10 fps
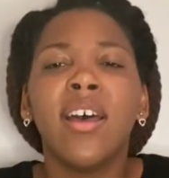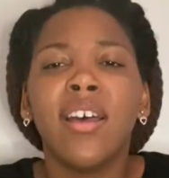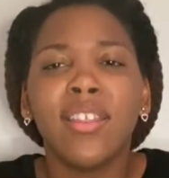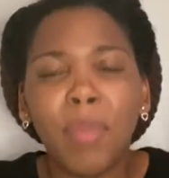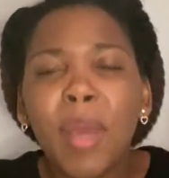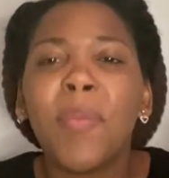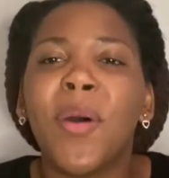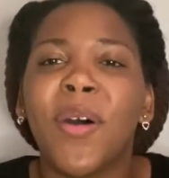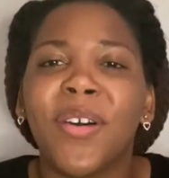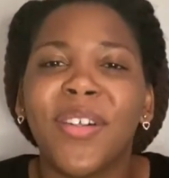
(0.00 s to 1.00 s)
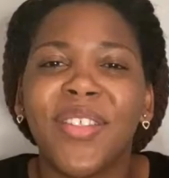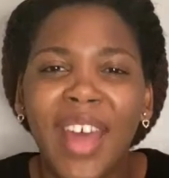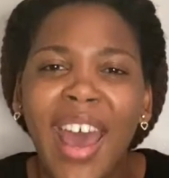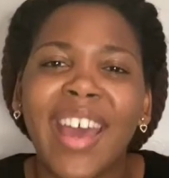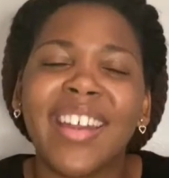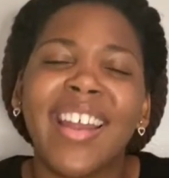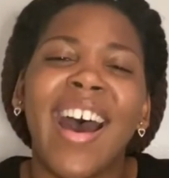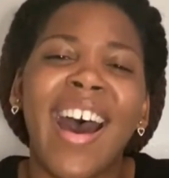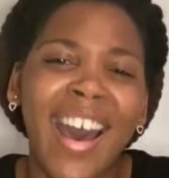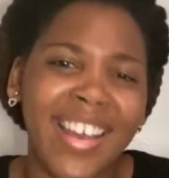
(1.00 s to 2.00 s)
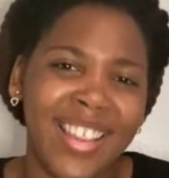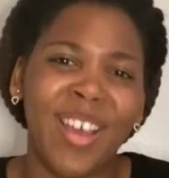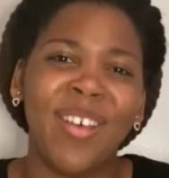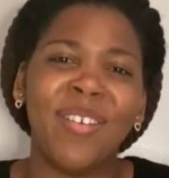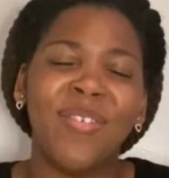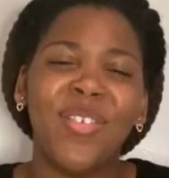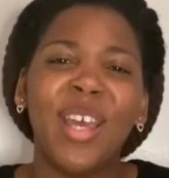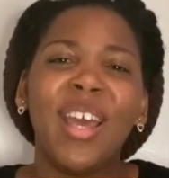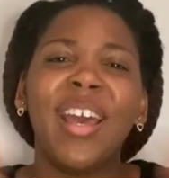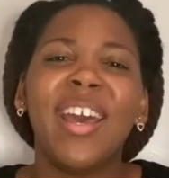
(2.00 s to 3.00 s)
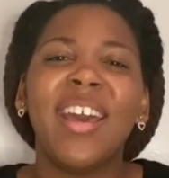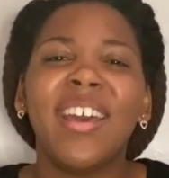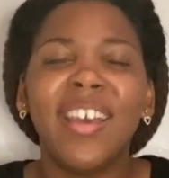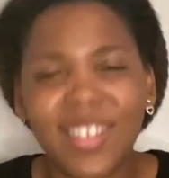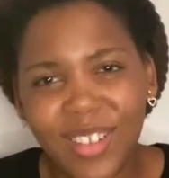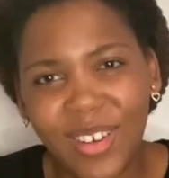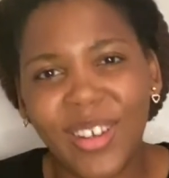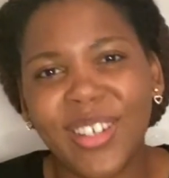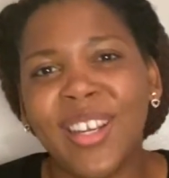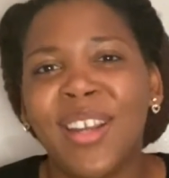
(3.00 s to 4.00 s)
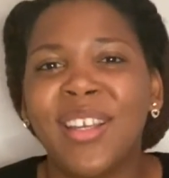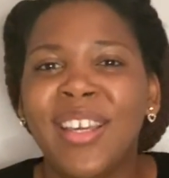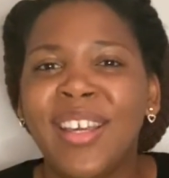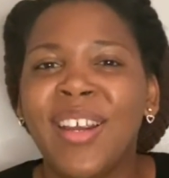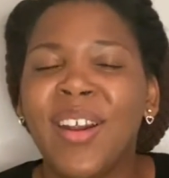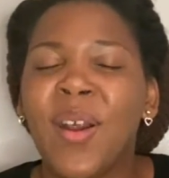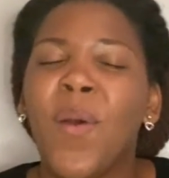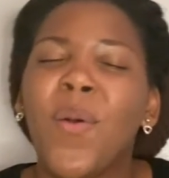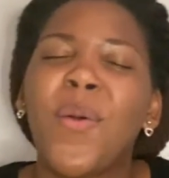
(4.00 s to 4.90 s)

The people that I love. It's your girl, Shawnee here.